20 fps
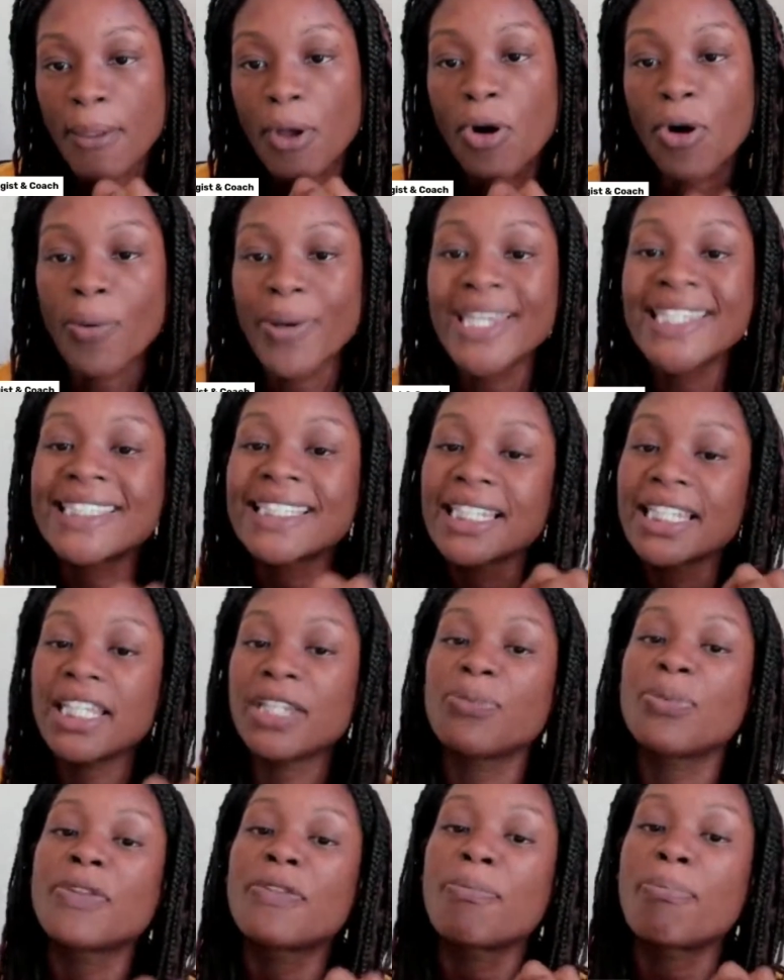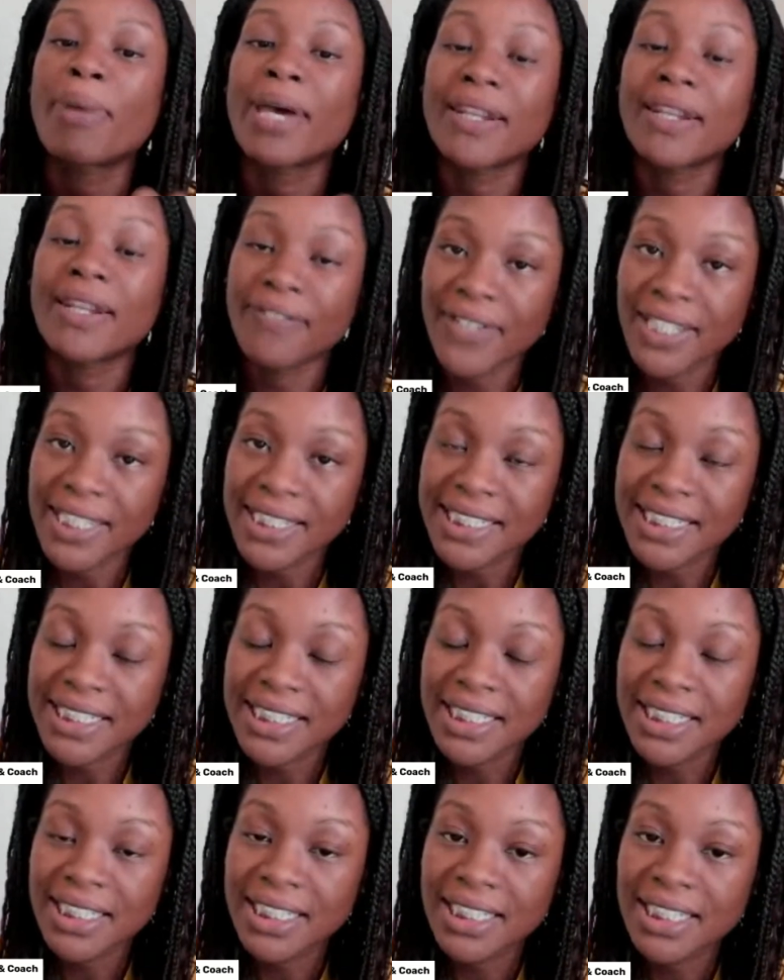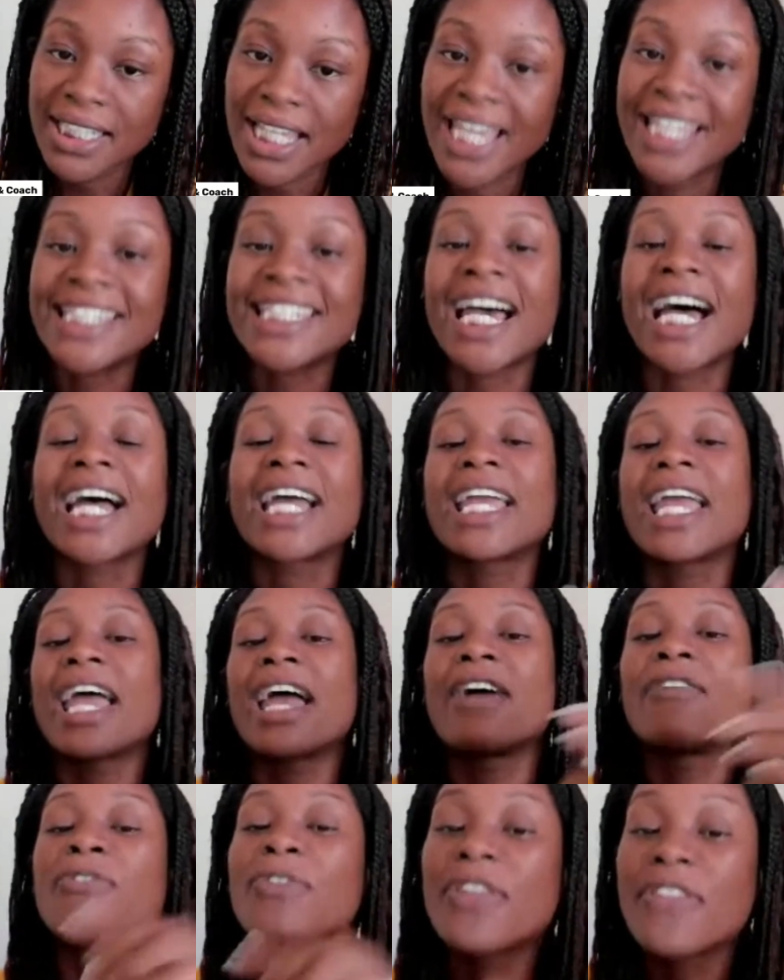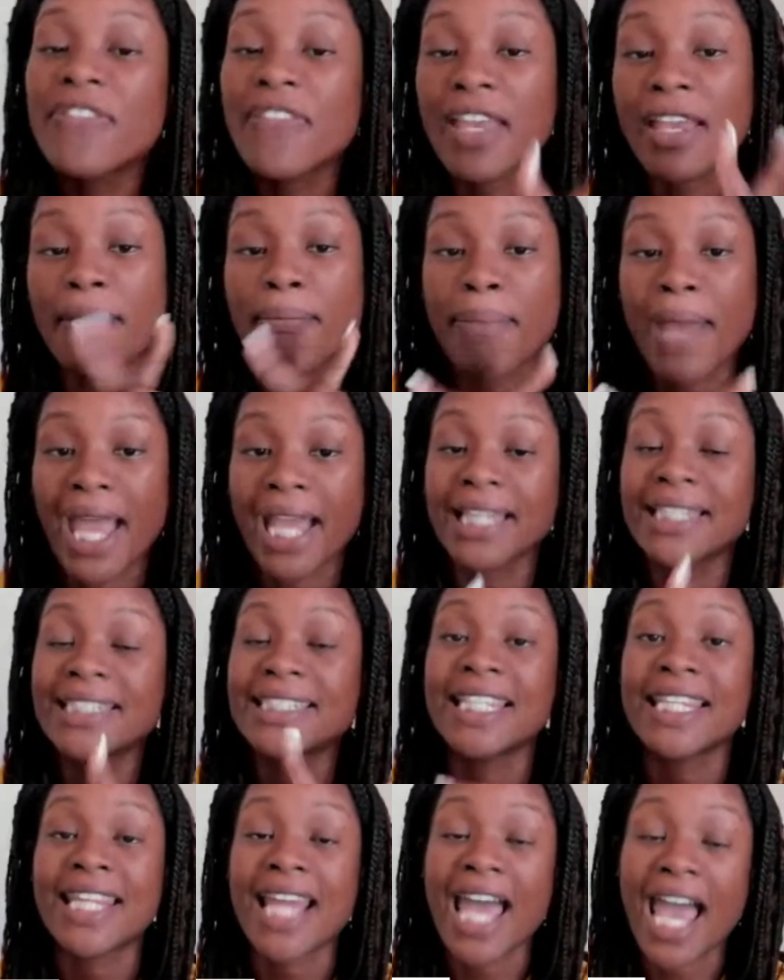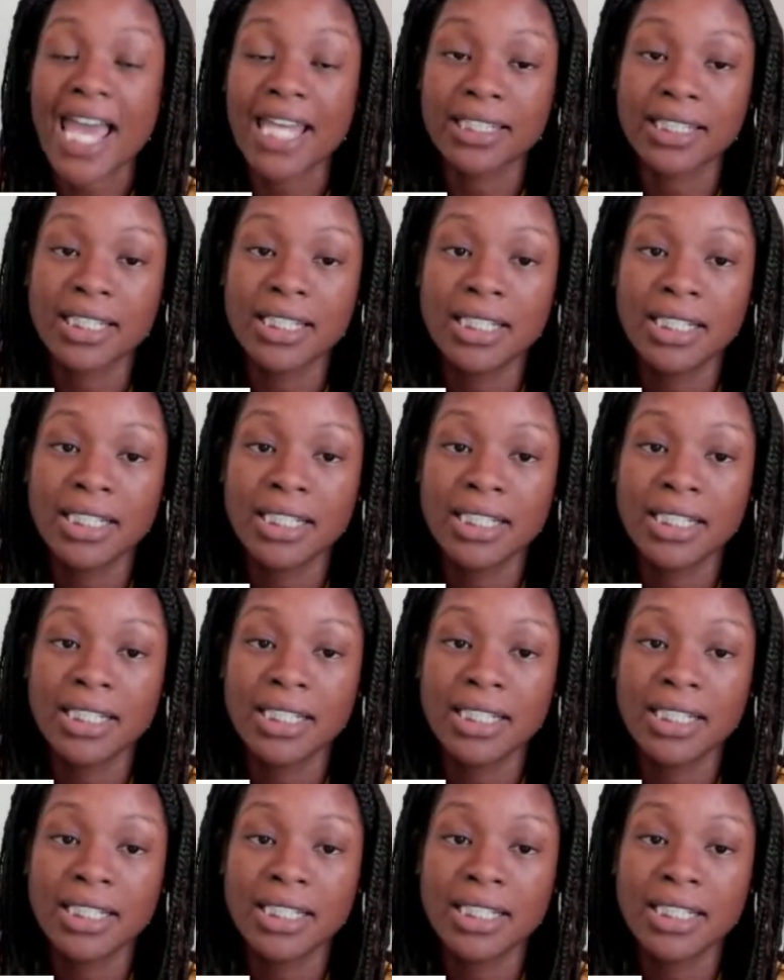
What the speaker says: Always lead with benefits and tie everything back to that.